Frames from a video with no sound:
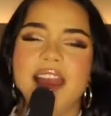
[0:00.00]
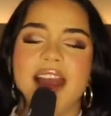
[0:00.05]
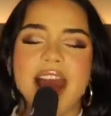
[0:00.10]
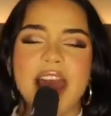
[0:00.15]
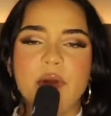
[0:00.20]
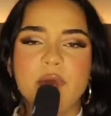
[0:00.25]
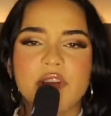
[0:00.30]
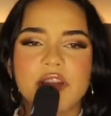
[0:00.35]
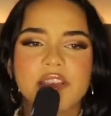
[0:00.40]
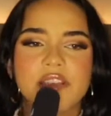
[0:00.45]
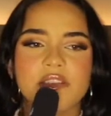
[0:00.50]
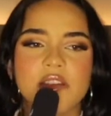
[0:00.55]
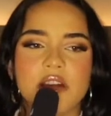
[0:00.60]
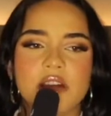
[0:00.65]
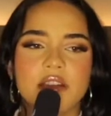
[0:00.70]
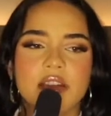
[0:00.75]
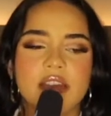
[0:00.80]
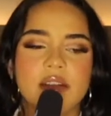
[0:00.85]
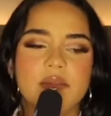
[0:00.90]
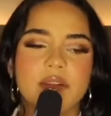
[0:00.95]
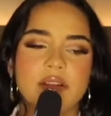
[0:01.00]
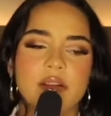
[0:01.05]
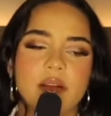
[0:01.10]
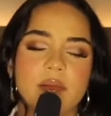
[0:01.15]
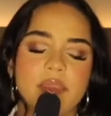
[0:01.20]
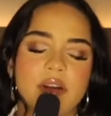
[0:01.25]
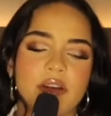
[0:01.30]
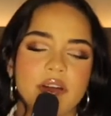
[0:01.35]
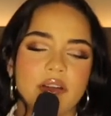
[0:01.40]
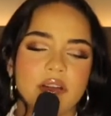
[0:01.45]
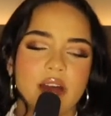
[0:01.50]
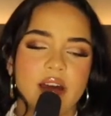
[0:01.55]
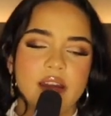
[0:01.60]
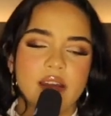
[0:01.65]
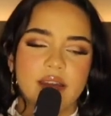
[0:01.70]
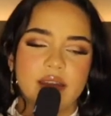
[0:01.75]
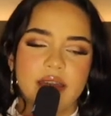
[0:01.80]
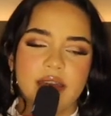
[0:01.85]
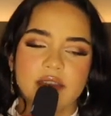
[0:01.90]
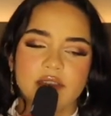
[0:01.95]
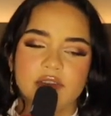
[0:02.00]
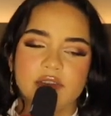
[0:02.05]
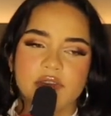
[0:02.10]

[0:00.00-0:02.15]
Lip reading: I wanted to talk about a lot of things.